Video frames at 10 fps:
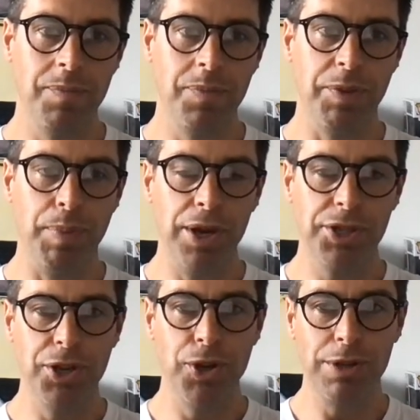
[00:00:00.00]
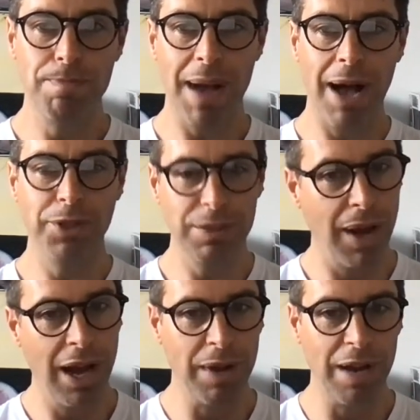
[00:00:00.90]
the person who's about to
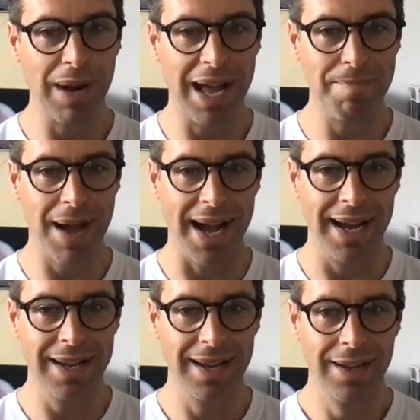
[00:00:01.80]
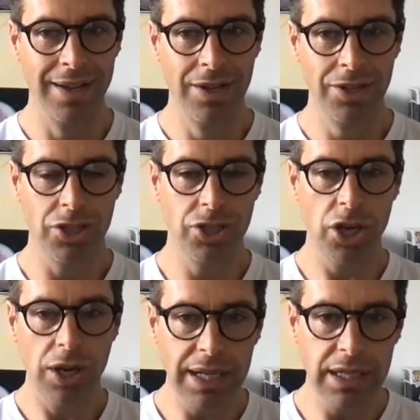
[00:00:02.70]
buy my black bag to
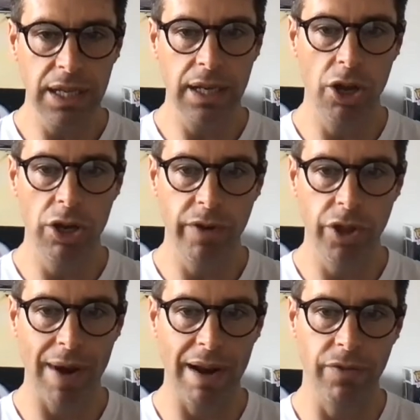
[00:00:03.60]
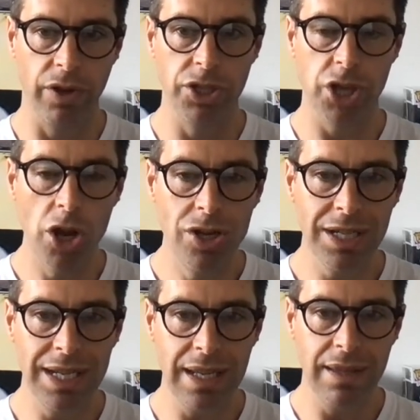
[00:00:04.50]
suddenly see a load of other adverts
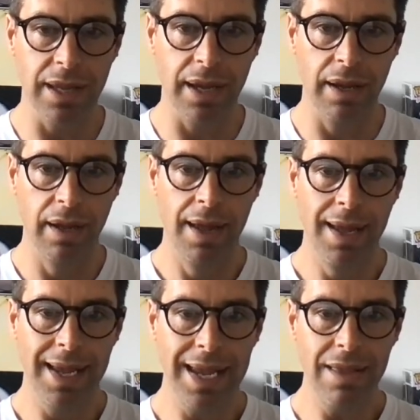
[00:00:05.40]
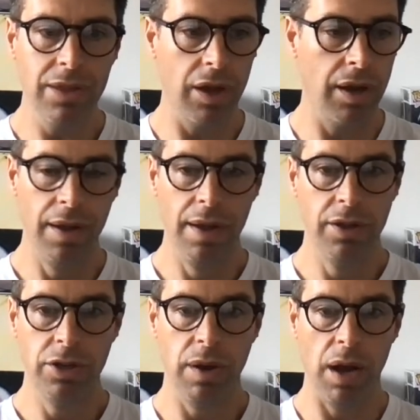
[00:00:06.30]
underneath it, either
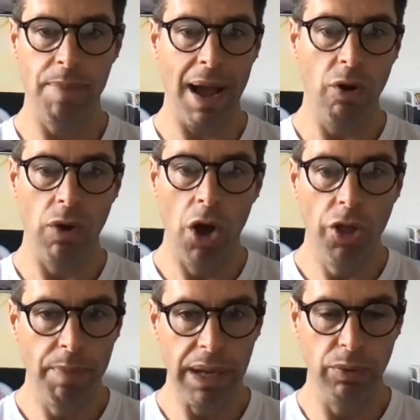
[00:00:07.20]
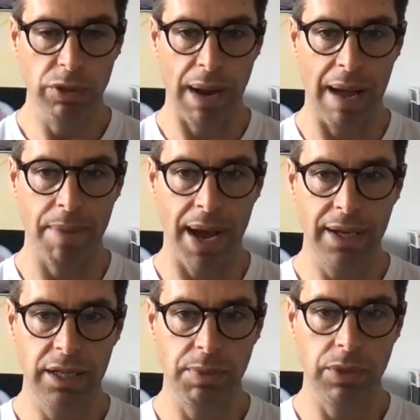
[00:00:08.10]
about other people's black
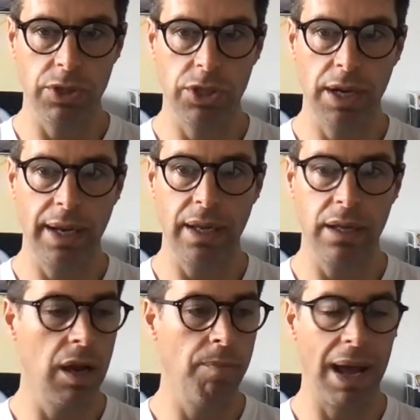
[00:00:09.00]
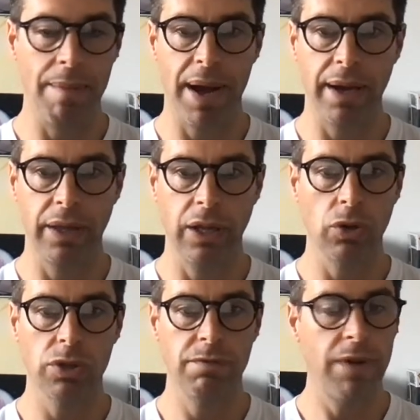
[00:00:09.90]
bags, because suddenly a black bag that
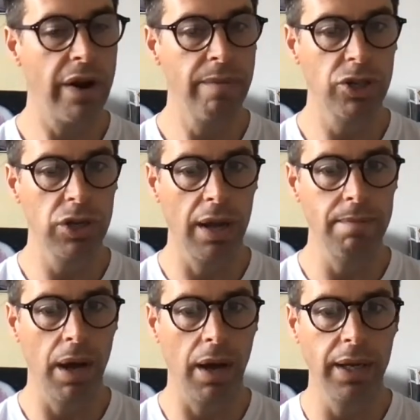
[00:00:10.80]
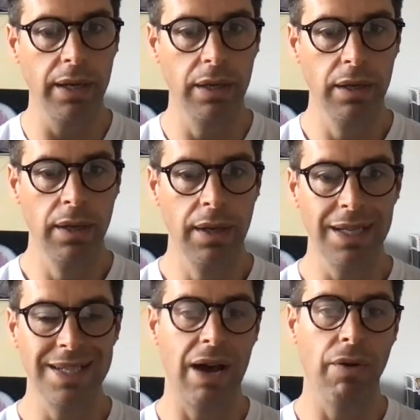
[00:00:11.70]
looks very much like mine is
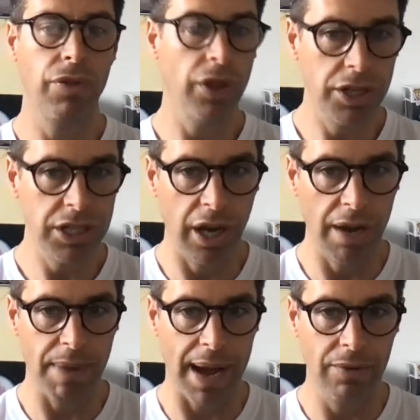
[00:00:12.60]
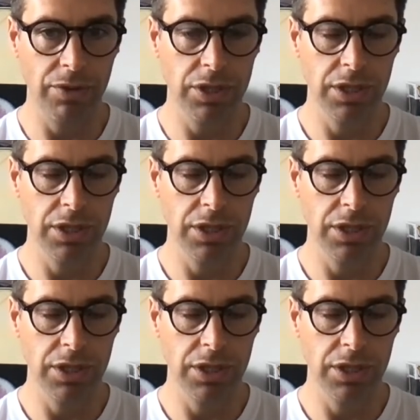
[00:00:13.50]
now £39,